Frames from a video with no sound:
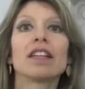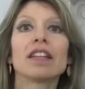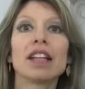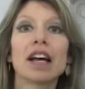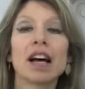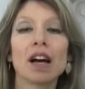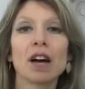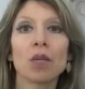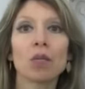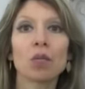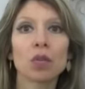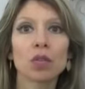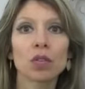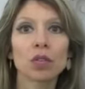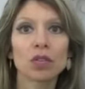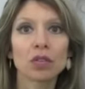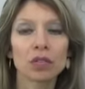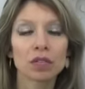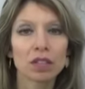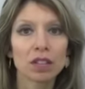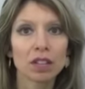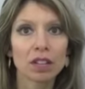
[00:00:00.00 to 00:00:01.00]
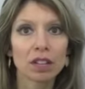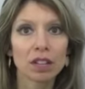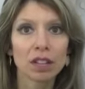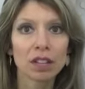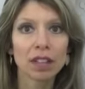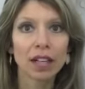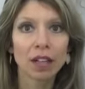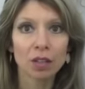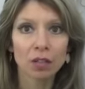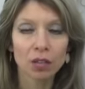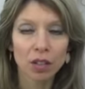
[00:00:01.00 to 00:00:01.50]
That will
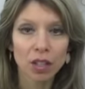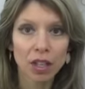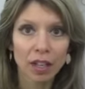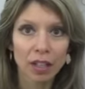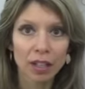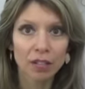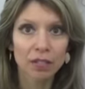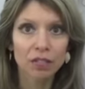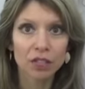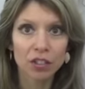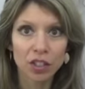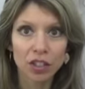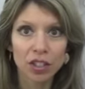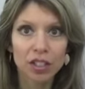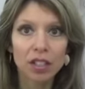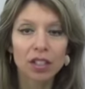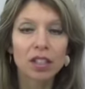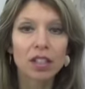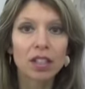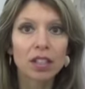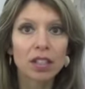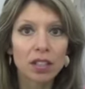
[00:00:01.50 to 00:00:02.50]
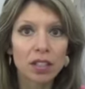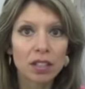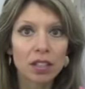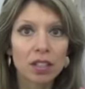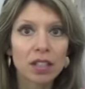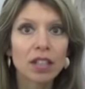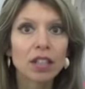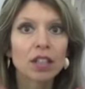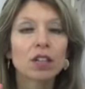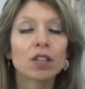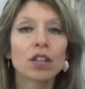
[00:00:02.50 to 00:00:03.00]
now kind of just
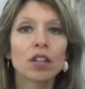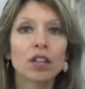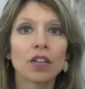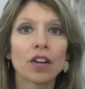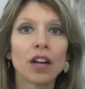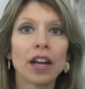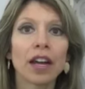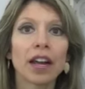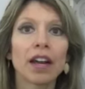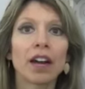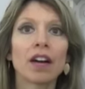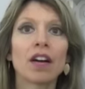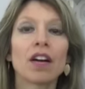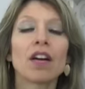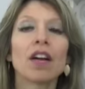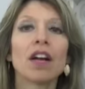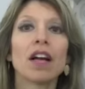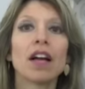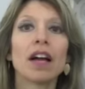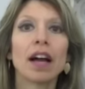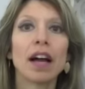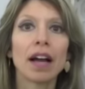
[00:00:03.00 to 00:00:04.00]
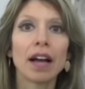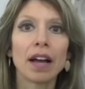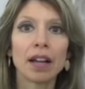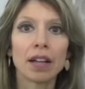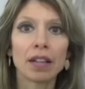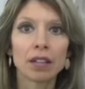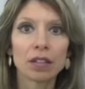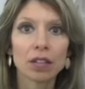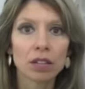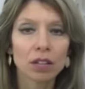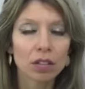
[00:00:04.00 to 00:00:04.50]
seal your hair
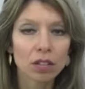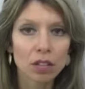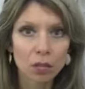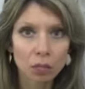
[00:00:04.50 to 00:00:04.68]
and